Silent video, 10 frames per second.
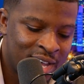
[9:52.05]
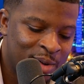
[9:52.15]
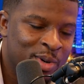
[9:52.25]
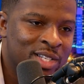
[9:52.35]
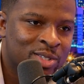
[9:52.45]

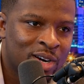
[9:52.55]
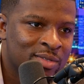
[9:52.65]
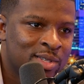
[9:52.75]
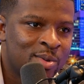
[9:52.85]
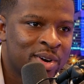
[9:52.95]
where they start
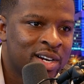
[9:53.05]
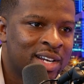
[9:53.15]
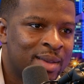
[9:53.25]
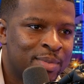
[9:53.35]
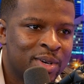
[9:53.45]
somewhere and
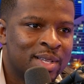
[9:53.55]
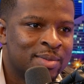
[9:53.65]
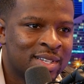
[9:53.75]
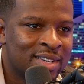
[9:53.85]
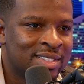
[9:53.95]
they build
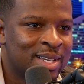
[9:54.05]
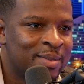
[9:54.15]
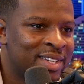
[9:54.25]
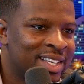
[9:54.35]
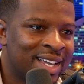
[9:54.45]
themselves up
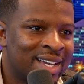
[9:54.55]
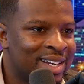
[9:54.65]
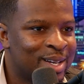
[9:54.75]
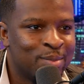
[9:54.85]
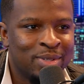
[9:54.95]
and they like in a
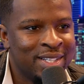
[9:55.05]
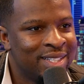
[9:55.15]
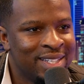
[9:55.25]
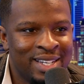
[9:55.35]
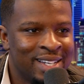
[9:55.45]

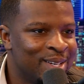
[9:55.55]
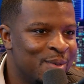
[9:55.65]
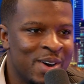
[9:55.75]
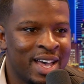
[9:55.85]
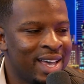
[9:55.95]
completely
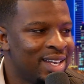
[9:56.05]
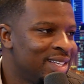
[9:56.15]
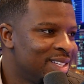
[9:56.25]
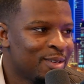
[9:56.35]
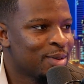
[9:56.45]

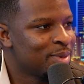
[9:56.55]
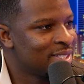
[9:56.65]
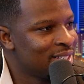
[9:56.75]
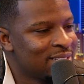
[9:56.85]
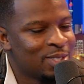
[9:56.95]
180 different position.